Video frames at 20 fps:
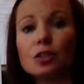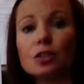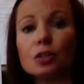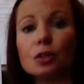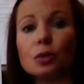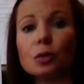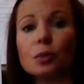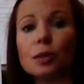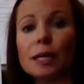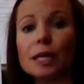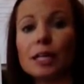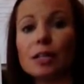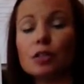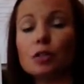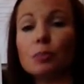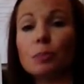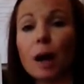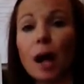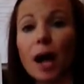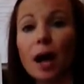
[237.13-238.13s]
to
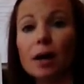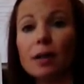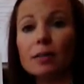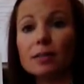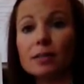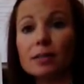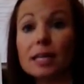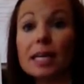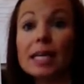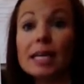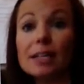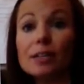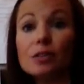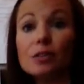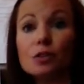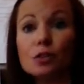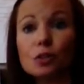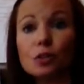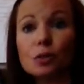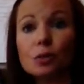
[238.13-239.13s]
each box
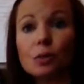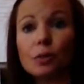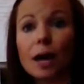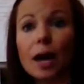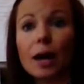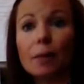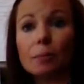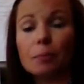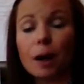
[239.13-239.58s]
into that